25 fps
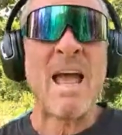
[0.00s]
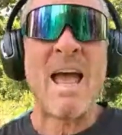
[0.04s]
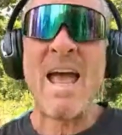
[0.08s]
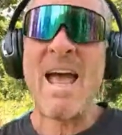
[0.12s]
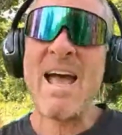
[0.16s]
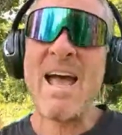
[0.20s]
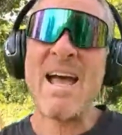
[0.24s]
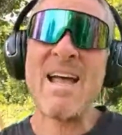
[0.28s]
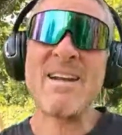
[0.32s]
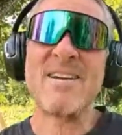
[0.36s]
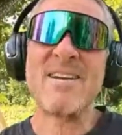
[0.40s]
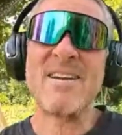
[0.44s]

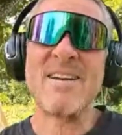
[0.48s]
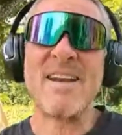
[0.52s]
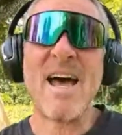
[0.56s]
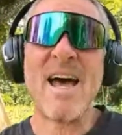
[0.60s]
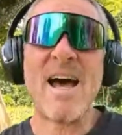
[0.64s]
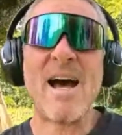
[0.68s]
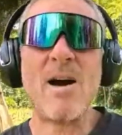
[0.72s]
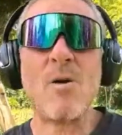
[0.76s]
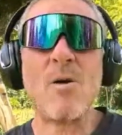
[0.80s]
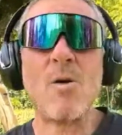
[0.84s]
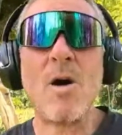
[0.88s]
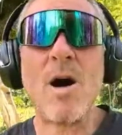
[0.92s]
And
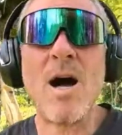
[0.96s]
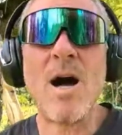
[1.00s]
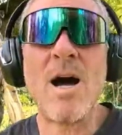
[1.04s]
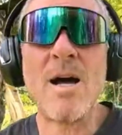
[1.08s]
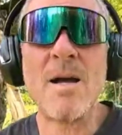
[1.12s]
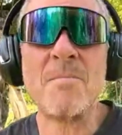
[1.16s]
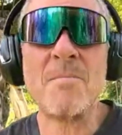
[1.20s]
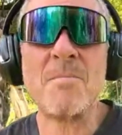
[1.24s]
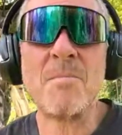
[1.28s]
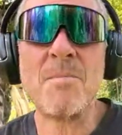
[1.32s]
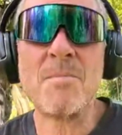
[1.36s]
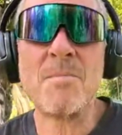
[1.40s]
now
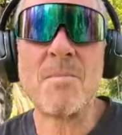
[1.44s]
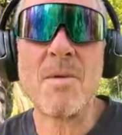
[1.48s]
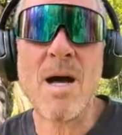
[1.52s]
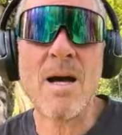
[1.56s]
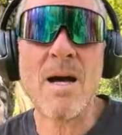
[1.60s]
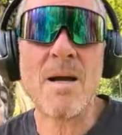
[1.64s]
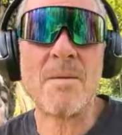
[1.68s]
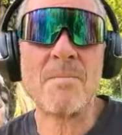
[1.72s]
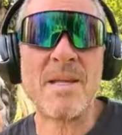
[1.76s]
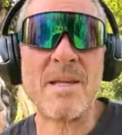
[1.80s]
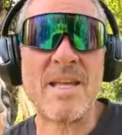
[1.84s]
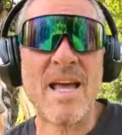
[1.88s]
I'm
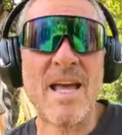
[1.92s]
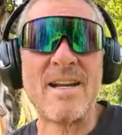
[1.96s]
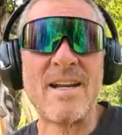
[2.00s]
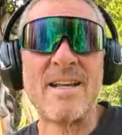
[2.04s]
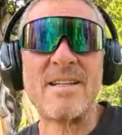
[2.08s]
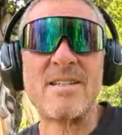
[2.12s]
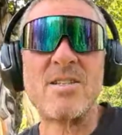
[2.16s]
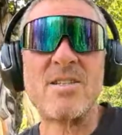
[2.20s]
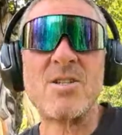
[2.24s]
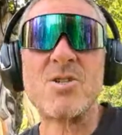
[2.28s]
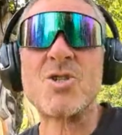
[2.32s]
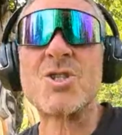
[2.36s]

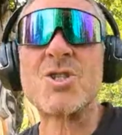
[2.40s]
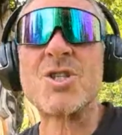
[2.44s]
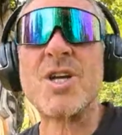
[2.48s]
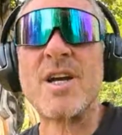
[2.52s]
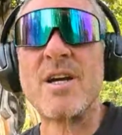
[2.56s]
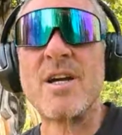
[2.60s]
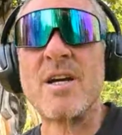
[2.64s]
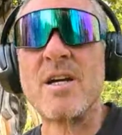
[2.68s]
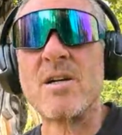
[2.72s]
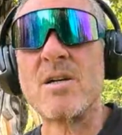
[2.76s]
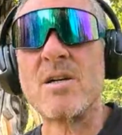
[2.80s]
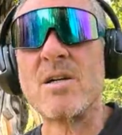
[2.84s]
getting to
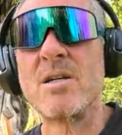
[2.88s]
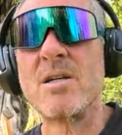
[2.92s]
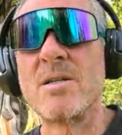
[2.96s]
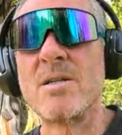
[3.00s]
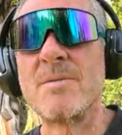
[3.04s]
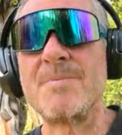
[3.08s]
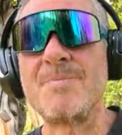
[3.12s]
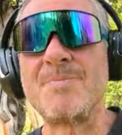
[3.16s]
share